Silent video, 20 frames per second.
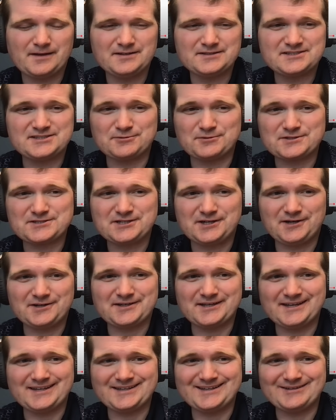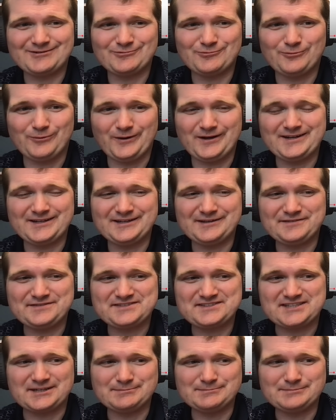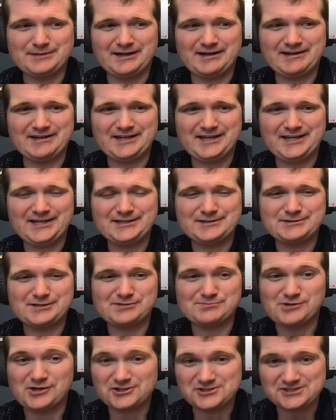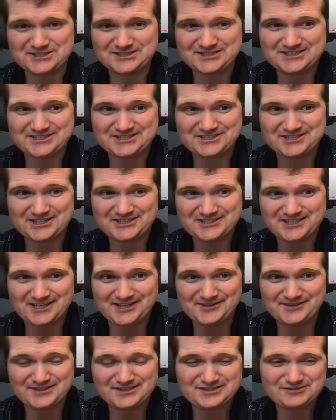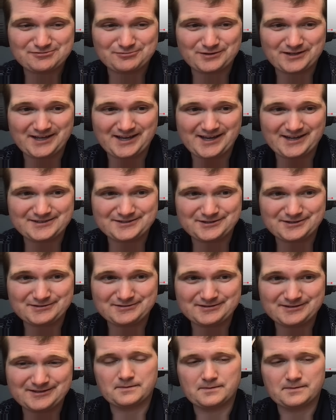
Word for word: So we're talking what if somebody emergency shut down this reactor?